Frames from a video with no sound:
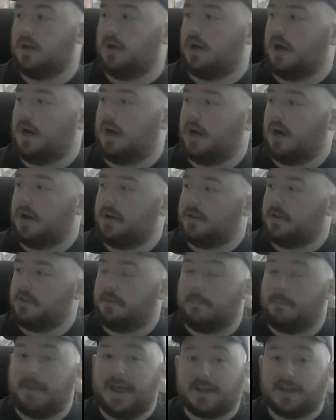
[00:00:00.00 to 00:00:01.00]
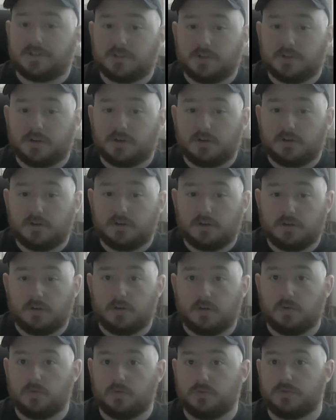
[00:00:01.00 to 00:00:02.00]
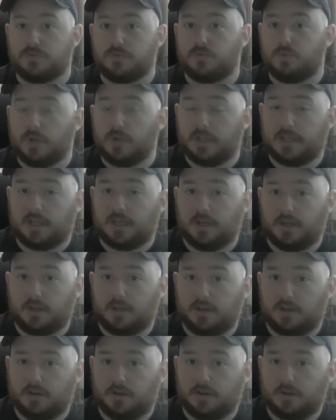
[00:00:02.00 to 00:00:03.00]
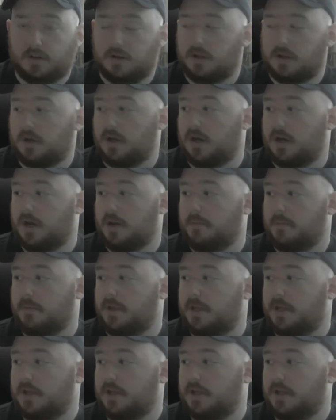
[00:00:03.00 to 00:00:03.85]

The Master was really good. I'm